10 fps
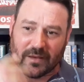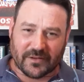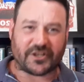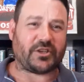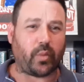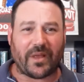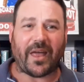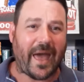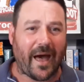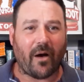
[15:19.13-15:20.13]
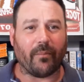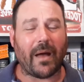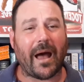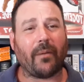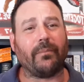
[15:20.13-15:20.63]
Just with
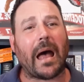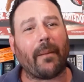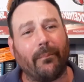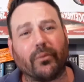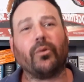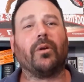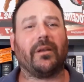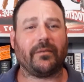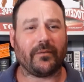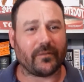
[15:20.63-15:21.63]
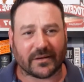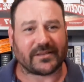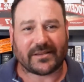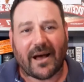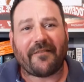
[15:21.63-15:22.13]
how brutal the
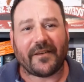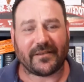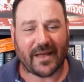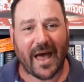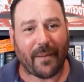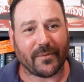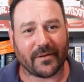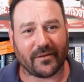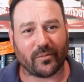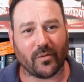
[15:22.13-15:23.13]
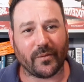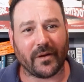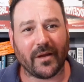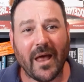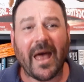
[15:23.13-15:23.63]
stuff is that happened to this
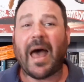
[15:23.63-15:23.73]
woman.